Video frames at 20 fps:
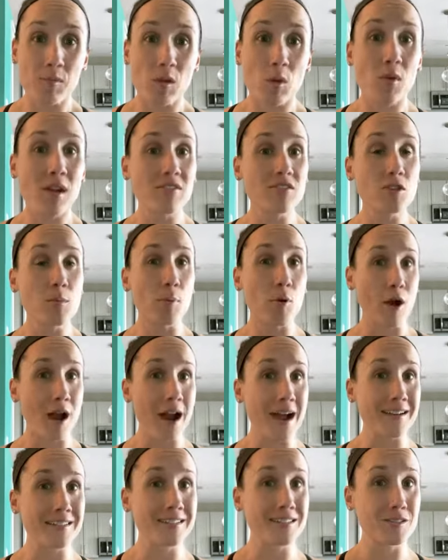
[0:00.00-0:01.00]
We have to
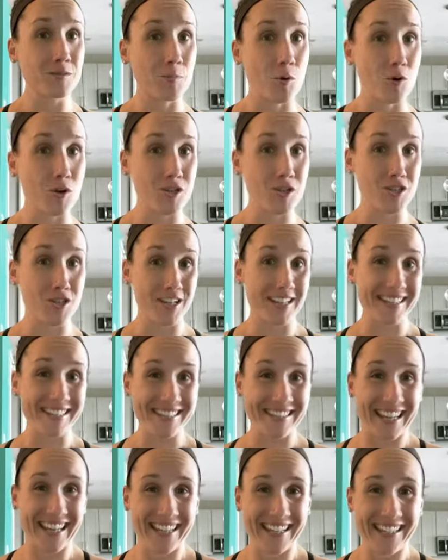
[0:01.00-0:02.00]
practice
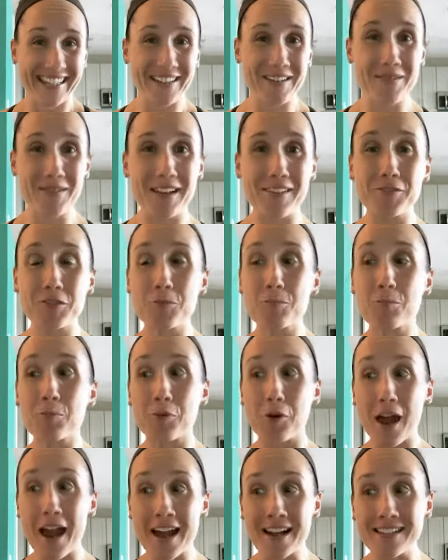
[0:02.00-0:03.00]
portions. We have to
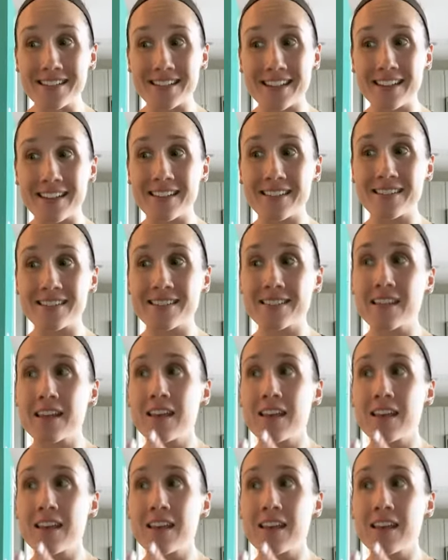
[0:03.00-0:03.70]
practice